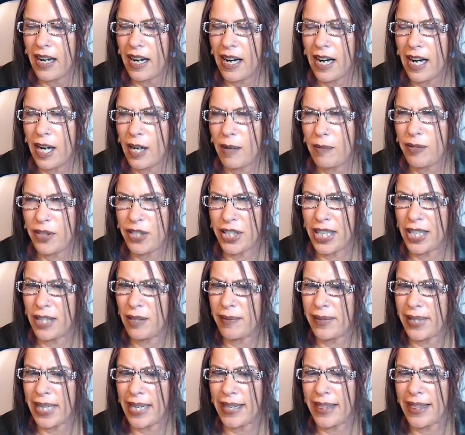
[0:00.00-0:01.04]
Um,
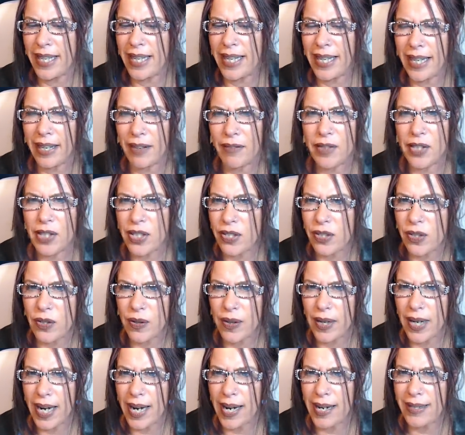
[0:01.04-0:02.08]
James, I think every
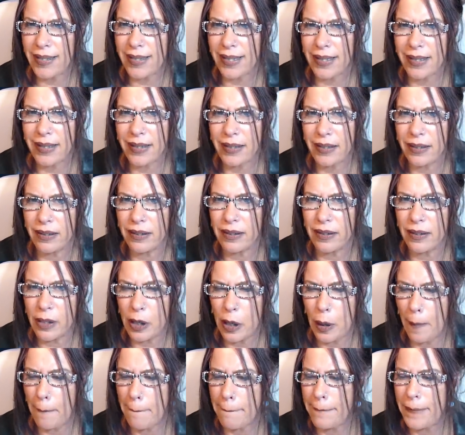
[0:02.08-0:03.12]
store has it.
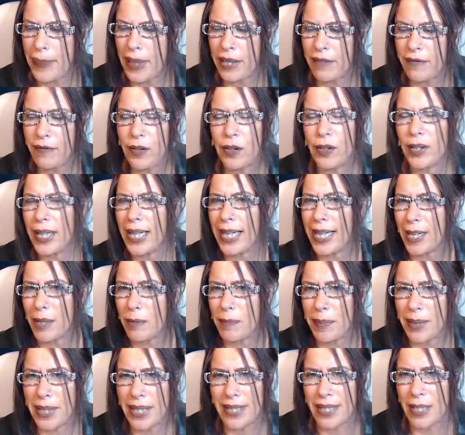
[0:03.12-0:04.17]
But if you're like a
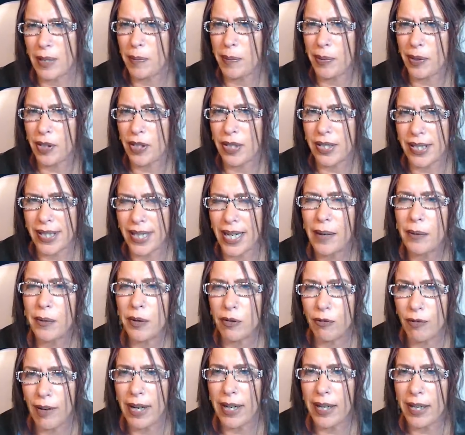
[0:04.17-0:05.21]
busy person, I
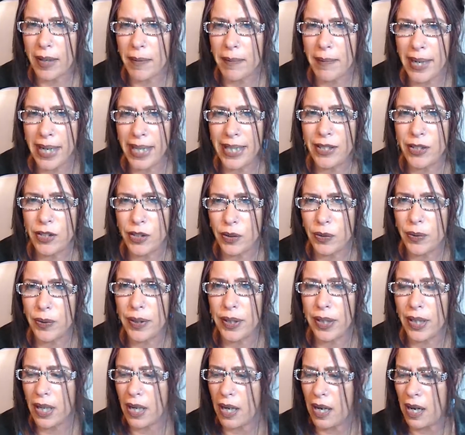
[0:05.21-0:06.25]
would recommend
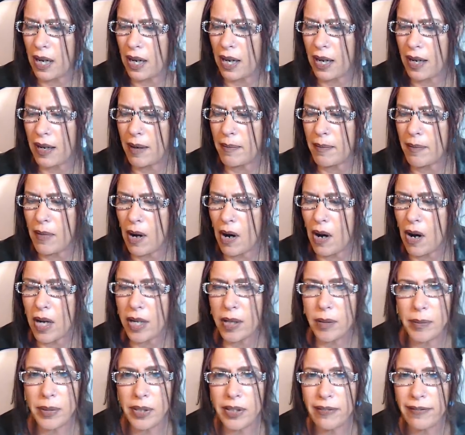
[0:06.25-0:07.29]
doing the um,
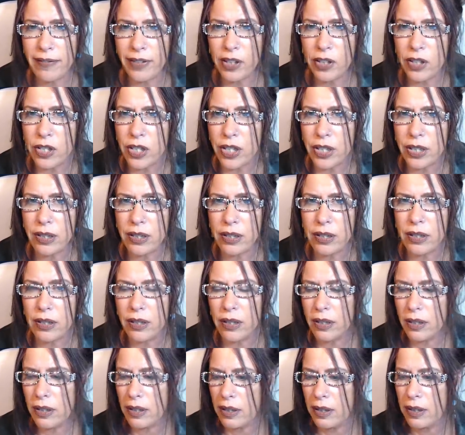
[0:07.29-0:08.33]
Audible version.
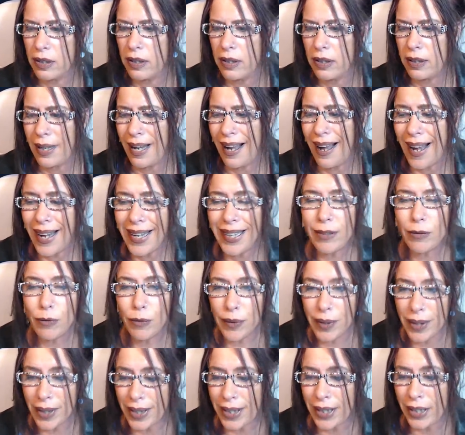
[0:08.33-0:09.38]
I
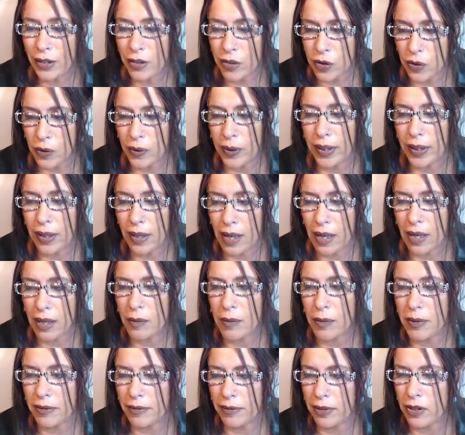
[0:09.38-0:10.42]
really enjoy the
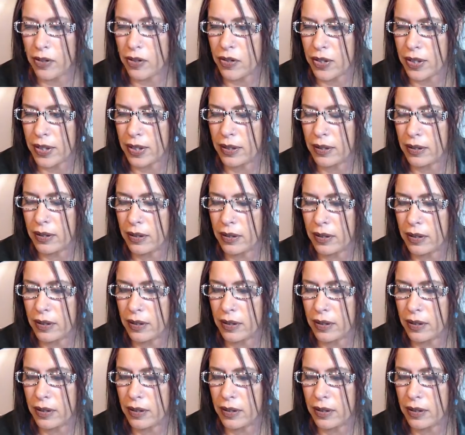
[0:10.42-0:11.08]
Audible version.